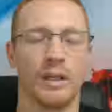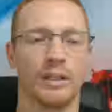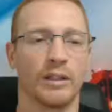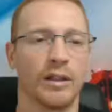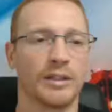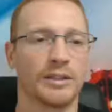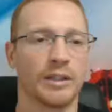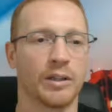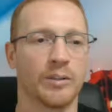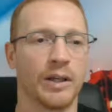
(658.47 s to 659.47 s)
like a lot of
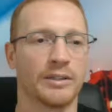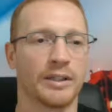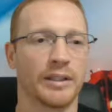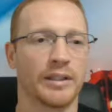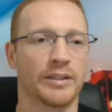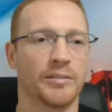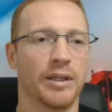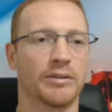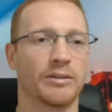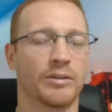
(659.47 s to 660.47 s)
Seattle bats against him.
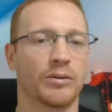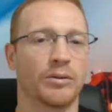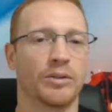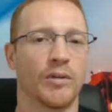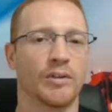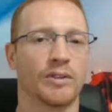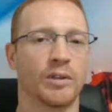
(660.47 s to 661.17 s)
Nelson Cruz, obviously